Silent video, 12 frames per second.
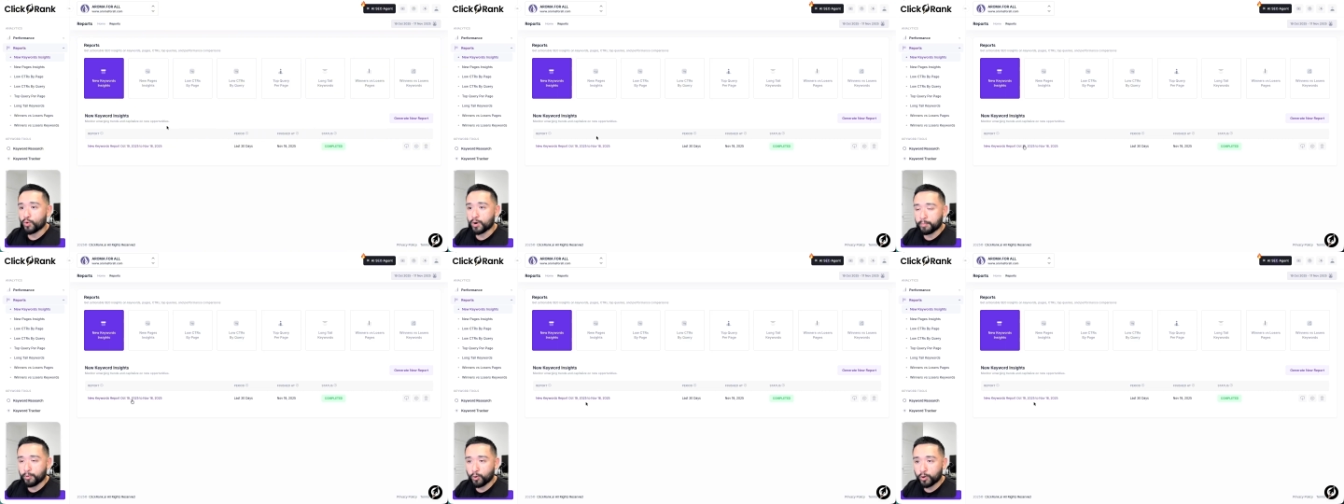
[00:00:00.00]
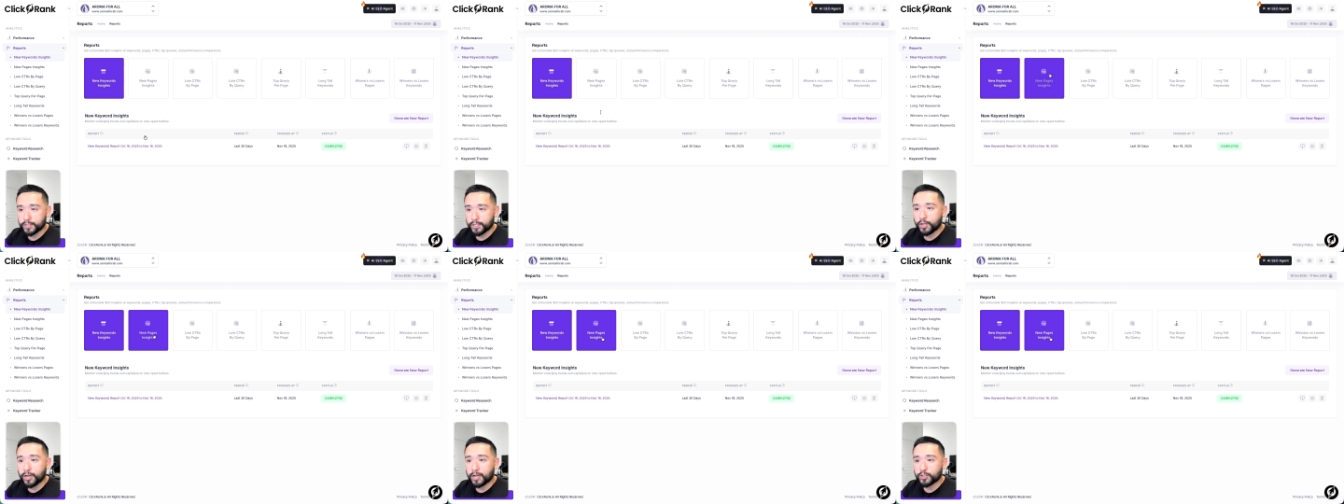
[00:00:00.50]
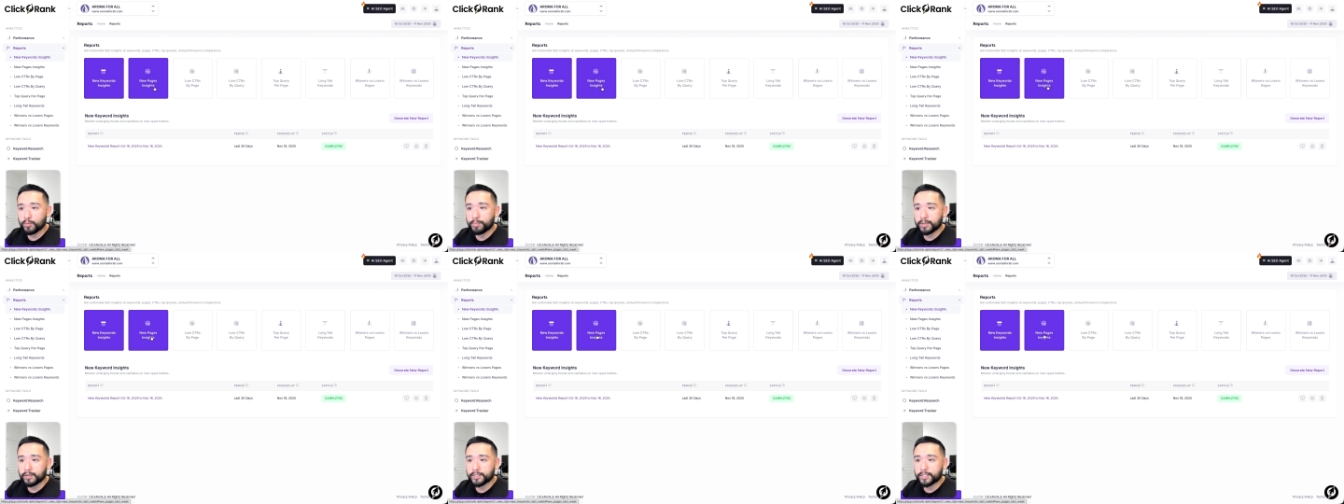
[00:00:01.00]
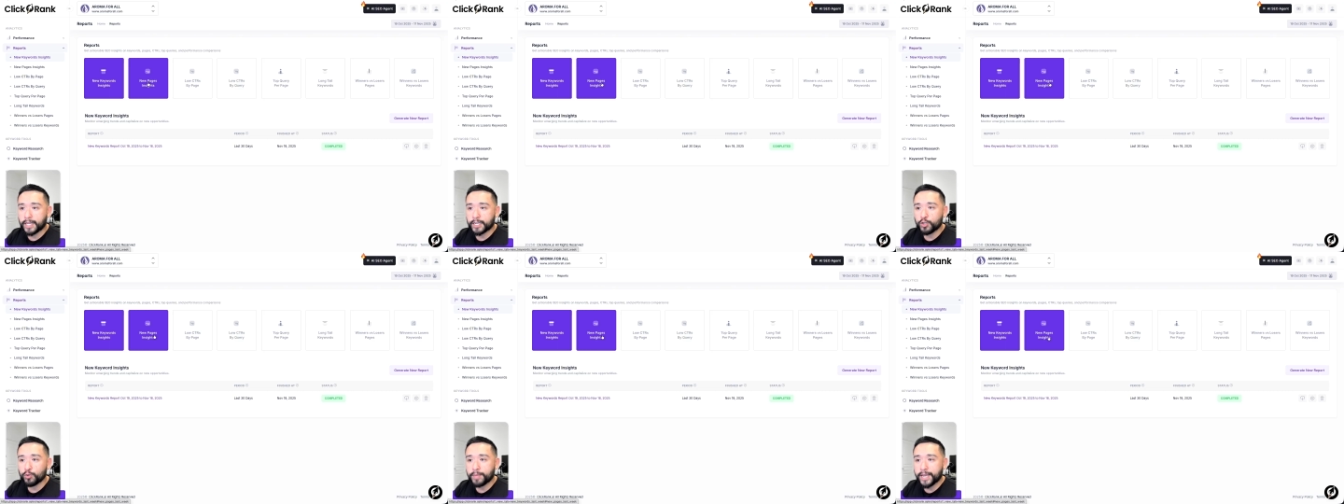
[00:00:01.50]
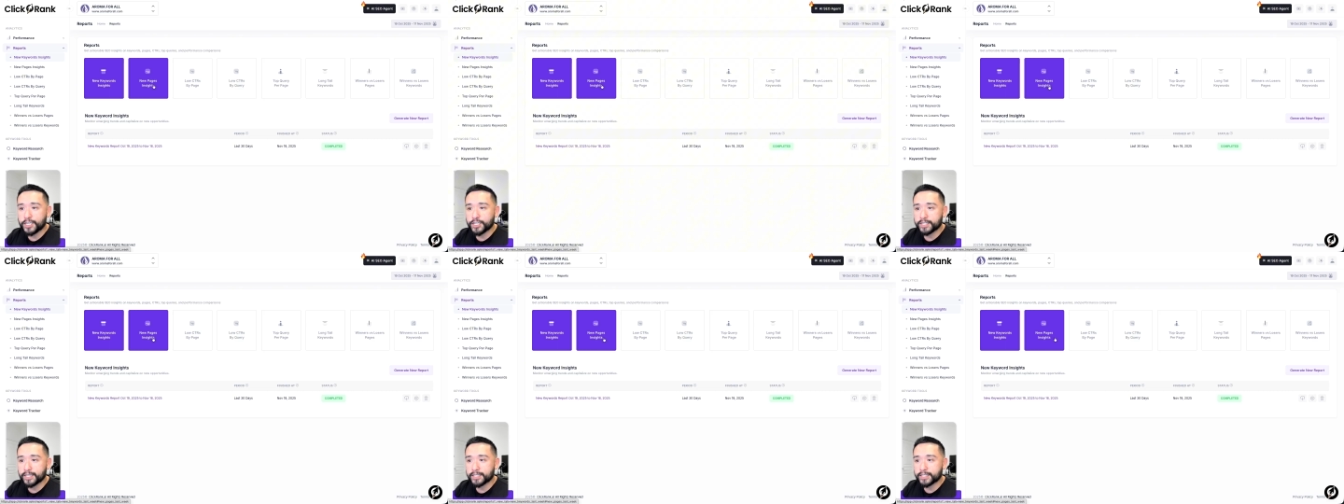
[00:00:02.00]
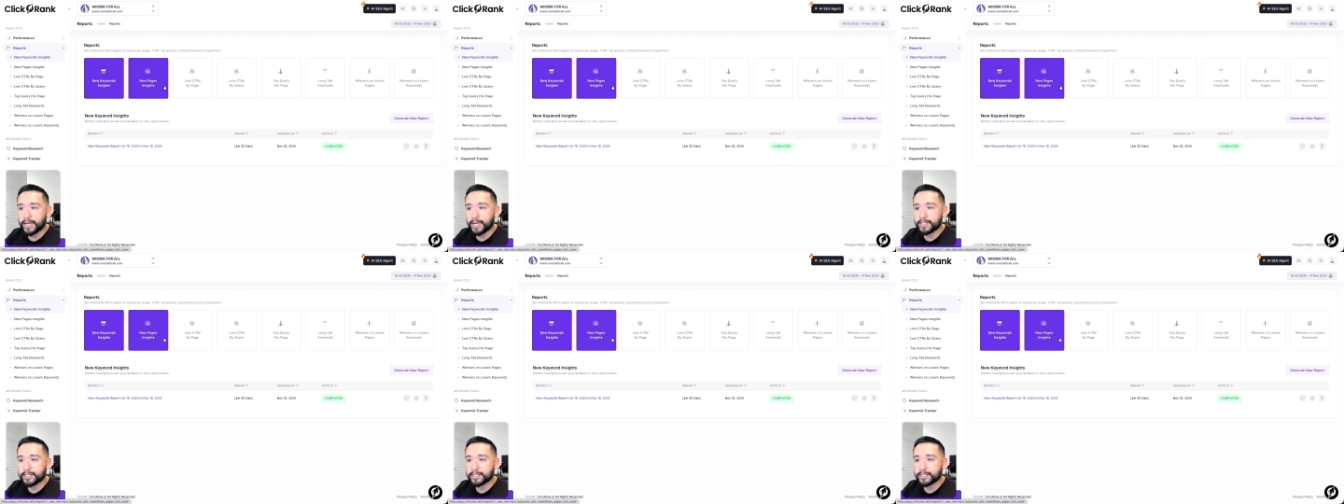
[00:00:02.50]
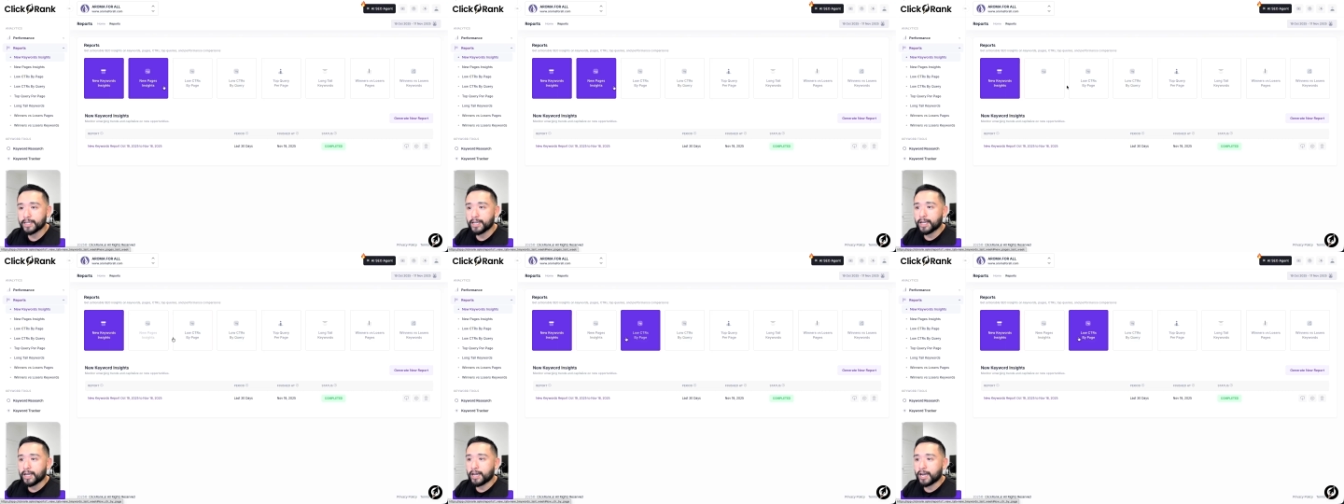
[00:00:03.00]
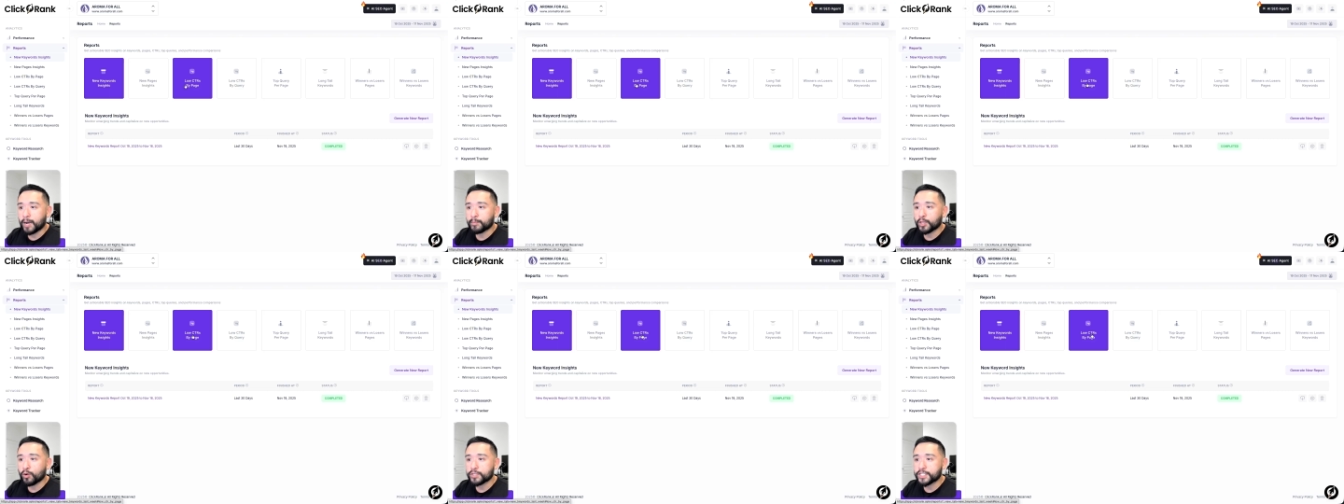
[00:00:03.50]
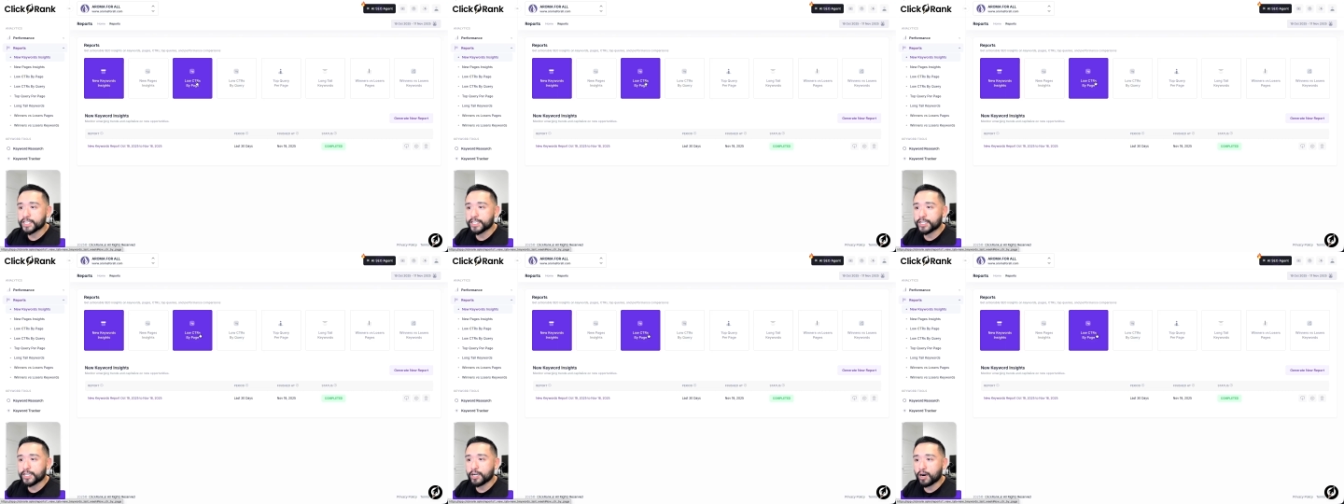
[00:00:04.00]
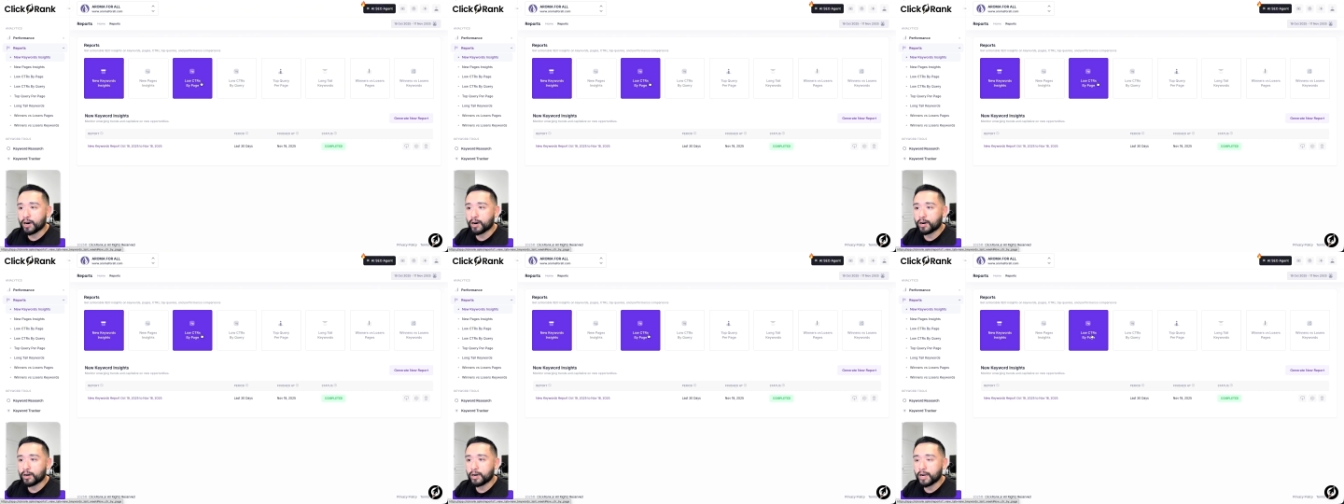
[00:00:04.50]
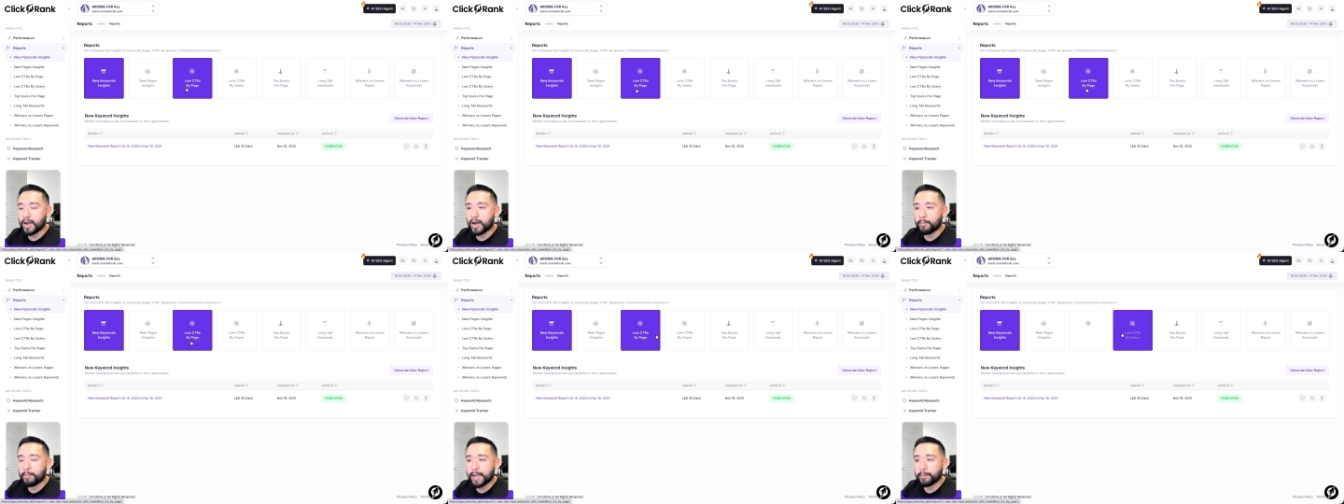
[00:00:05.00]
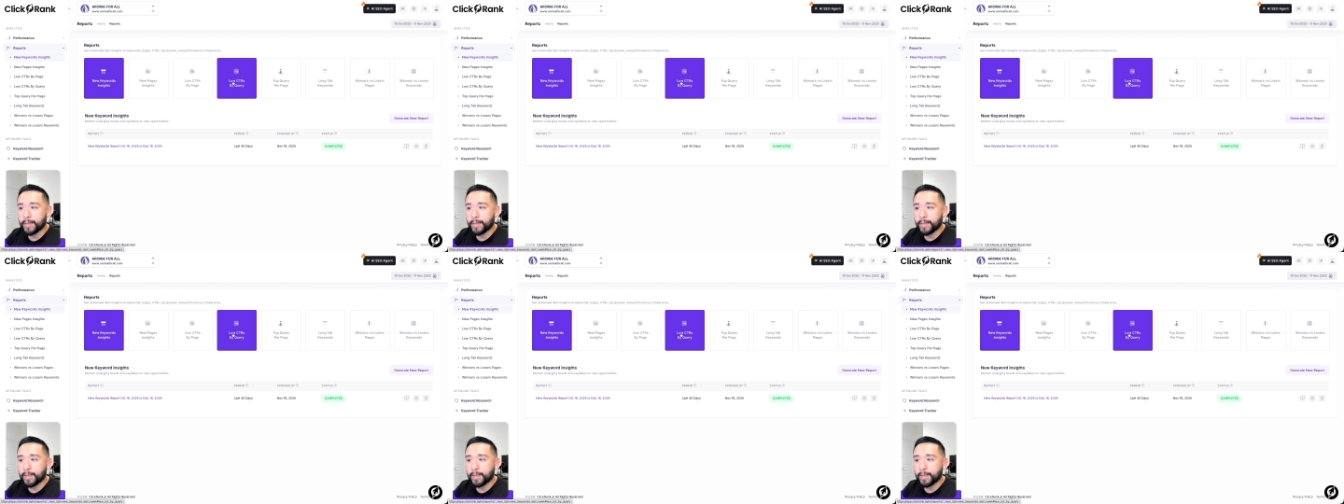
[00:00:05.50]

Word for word: Reports. You could also build like new pages insights, um, low CTR uh, by